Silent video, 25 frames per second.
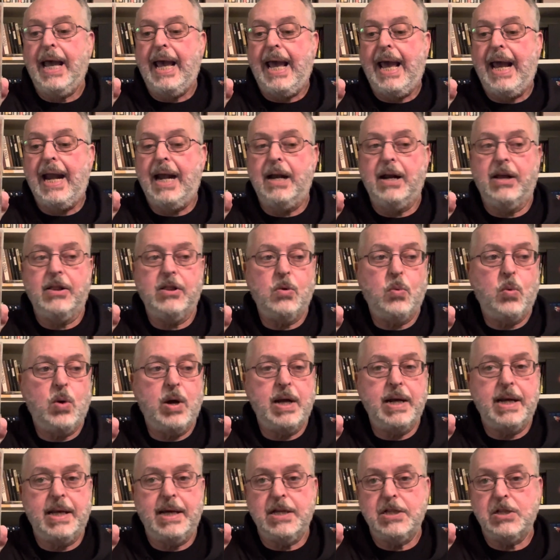and another
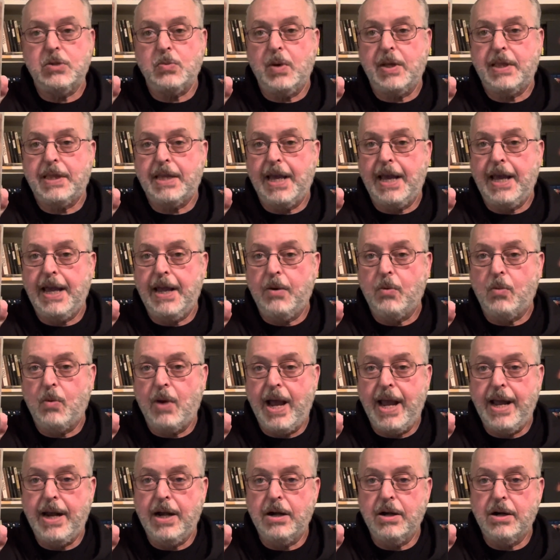one is with a
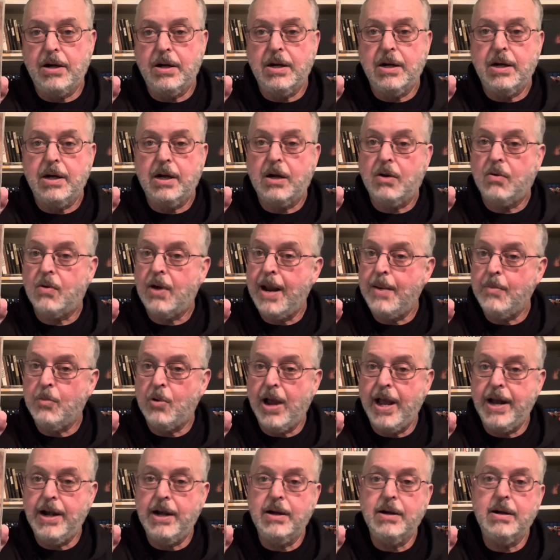writer, crime
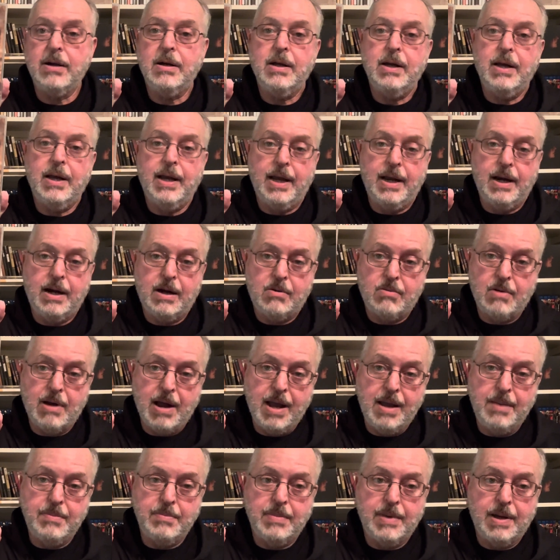writer,
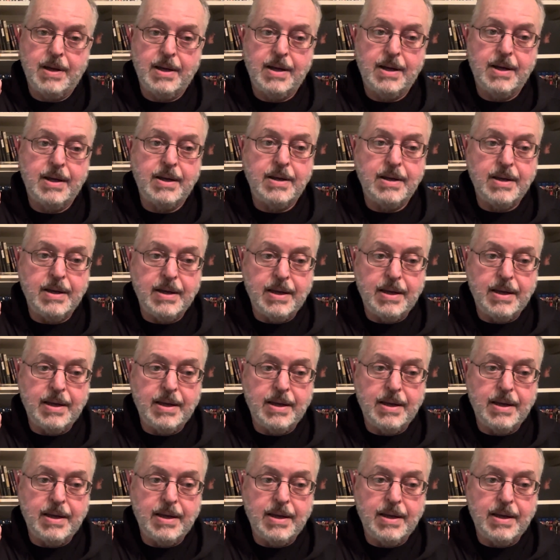crime uh,